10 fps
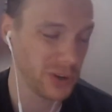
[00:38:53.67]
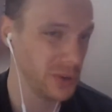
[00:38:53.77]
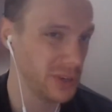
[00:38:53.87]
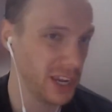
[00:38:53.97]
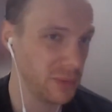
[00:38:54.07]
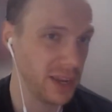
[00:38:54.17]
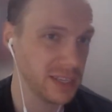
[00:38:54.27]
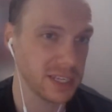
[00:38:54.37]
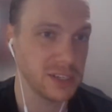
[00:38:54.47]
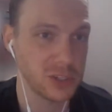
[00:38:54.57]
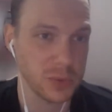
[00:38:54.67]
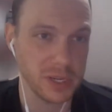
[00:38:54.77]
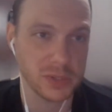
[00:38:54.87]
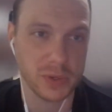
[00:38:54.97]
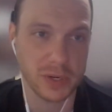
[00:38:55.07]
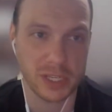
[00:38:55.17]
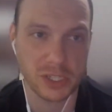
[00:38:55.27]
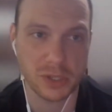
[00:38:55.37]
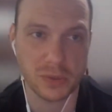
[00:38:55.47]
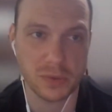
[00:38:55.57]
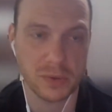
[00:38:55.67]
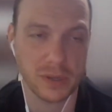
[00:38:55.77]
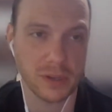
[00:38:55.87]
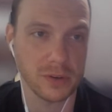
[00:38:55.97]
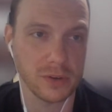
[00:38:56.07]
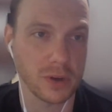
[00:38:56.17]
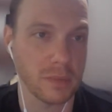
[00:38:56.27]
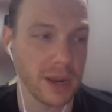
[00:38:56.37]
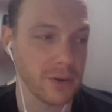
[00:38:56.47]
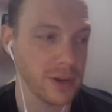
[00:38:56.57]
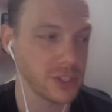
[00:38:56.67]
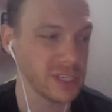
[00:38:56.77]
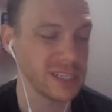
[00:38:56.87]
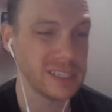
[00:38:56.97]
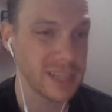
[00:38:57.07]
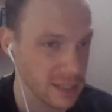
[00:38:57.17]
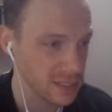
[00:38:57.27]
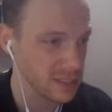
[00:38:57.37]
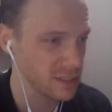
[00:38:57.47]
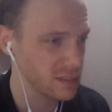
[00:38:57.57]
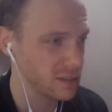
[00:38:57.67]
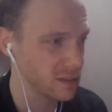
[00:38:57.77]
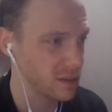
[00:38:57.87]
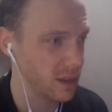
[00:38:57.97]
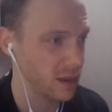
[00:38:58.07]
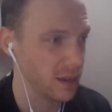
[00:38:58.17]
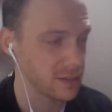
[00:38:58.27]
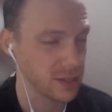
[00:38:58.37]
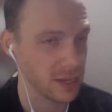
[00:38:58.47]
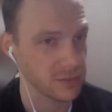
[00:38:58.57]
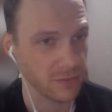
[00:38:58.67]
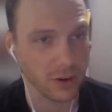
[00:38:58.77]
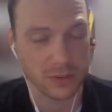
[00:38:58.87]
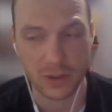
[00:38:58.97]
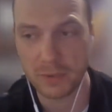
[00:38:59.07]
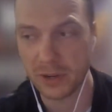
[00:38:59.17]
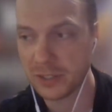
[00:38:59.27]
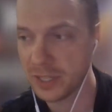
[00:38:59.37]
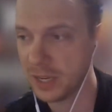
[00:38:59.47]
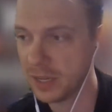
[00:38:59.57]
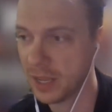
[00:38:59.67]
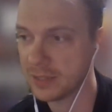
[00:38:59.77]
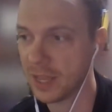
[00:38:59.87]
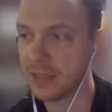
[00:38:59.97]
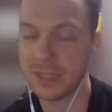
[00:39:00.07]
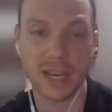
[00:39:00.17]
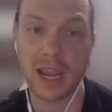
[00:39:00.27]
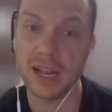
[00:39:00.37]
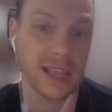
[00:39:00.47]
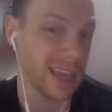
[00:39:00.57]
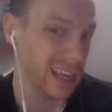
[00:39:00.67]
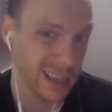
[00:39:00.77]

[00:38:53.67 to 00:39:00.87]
a new database into 2022, doing a migration, it doesn't, as far as I'm understanding, as in kind of like any